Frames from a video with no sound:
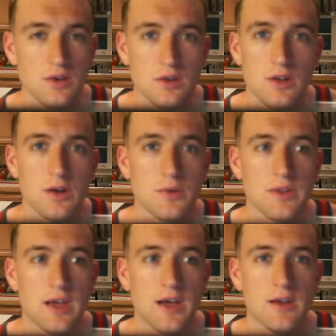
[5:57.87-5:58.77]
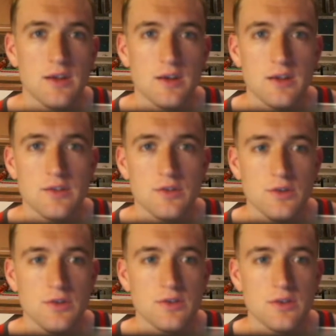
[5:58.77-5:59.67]
good luck with that, unless
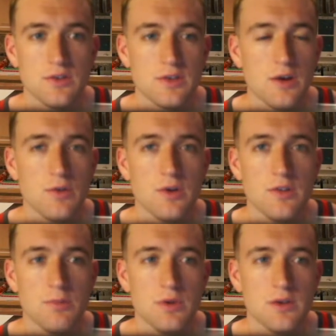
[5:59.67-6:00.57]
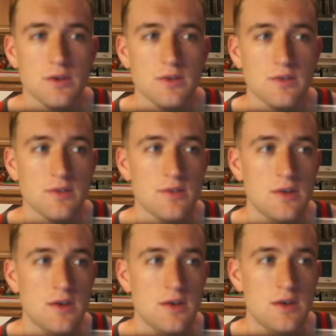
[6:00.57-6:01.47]
you're using steroids, because
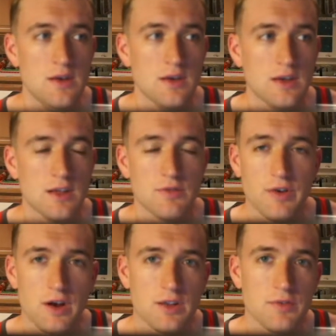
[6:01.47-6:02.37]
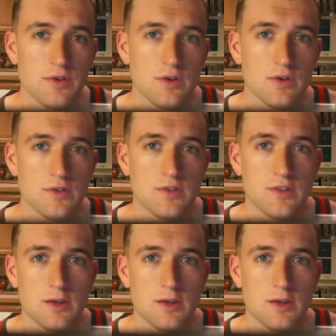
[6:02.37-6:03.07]
it's very difficult to